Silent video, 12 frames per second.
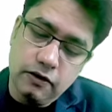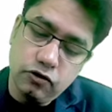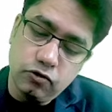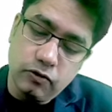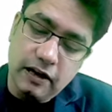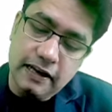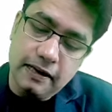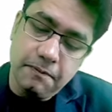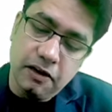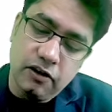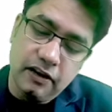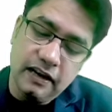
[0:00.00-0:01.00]
So
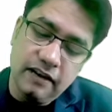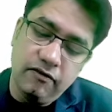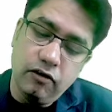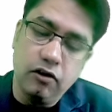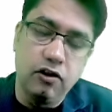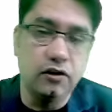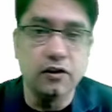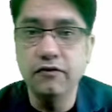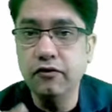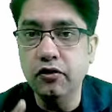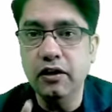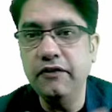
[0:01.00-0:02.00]
cannabinoid have lot
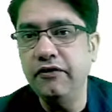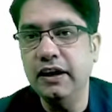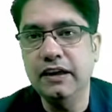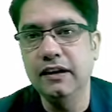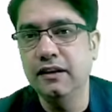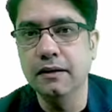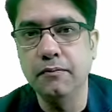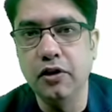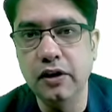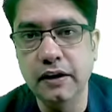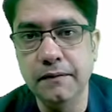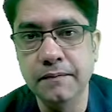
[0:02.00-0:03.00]
of good effect in the
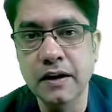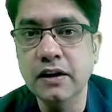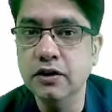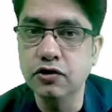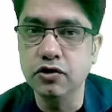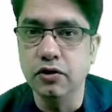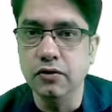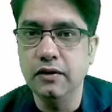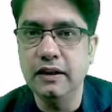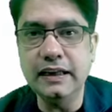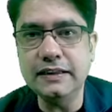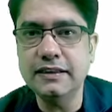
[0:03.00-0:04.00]
body. So
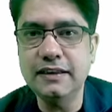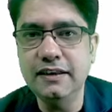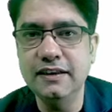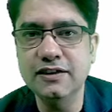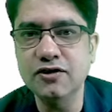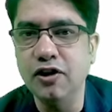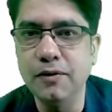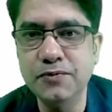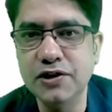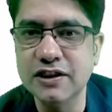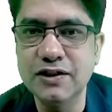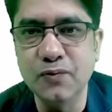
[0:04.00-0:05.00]
let's see these
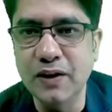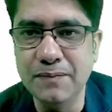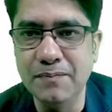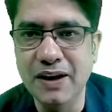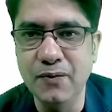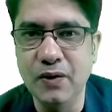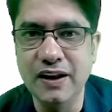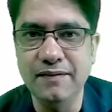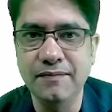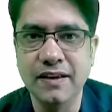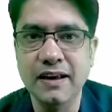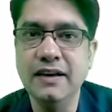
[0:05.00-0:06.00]
options one by one.
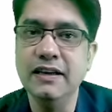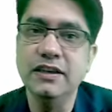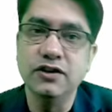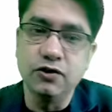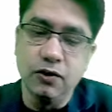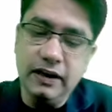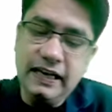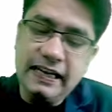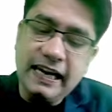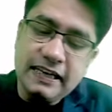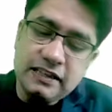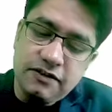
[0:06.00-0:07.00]
So it
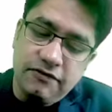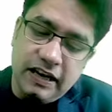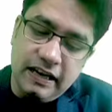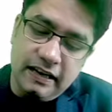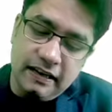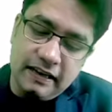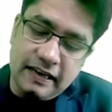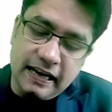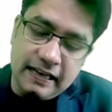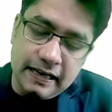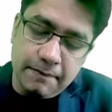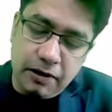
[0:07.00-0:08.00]
acts via
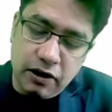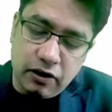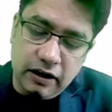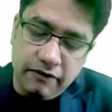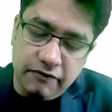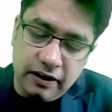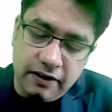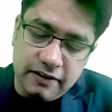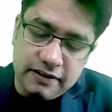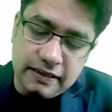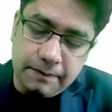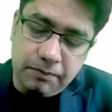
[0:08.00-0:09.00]
cannabinoid 1
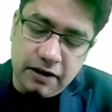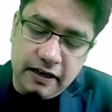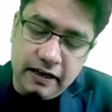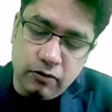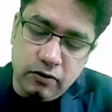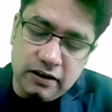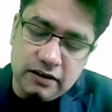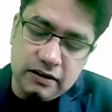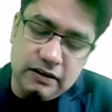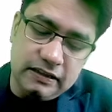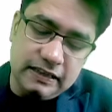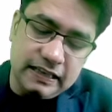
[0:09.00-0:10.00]
receptor agonist.
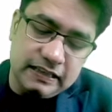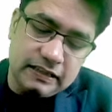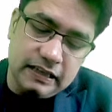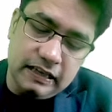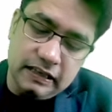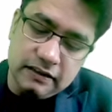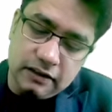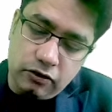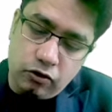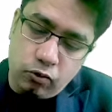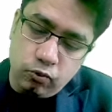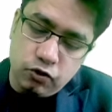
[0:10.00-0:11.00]
Yes, it is a
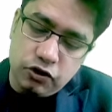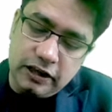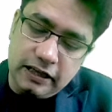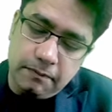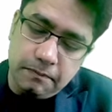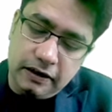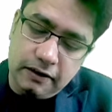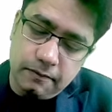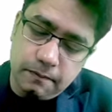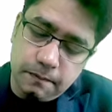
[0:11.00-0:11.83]
true statement.